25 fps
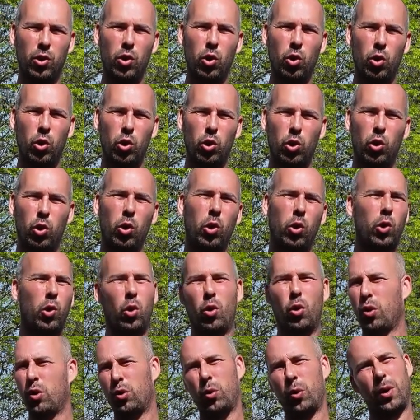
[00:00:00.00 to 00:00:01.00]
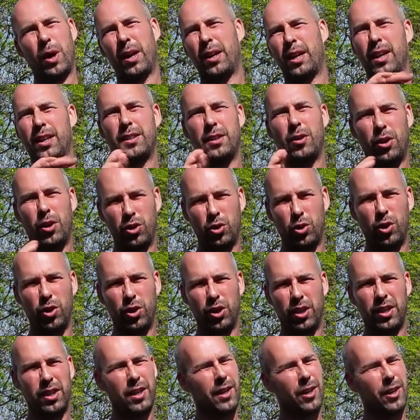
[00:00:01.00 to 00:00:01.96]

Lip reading: Oh, well, that's not good.